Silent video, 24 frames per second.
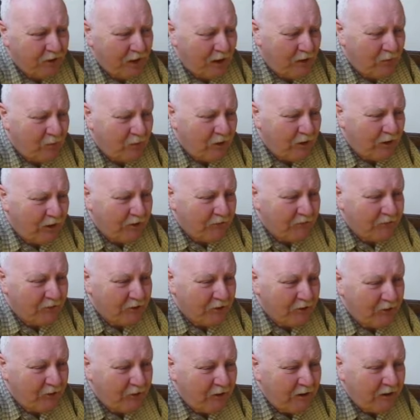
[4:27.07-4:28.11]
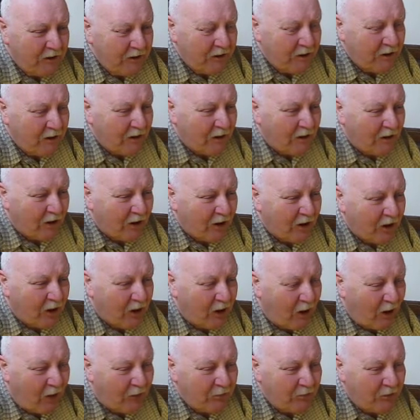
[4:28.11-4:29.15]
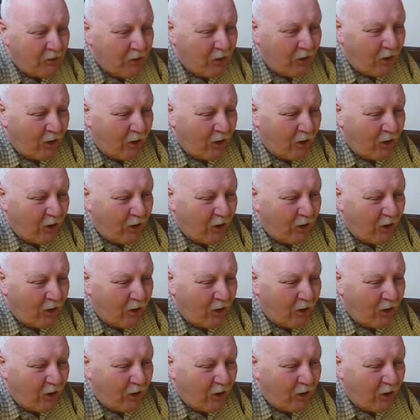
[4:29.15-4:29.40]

and we left a great common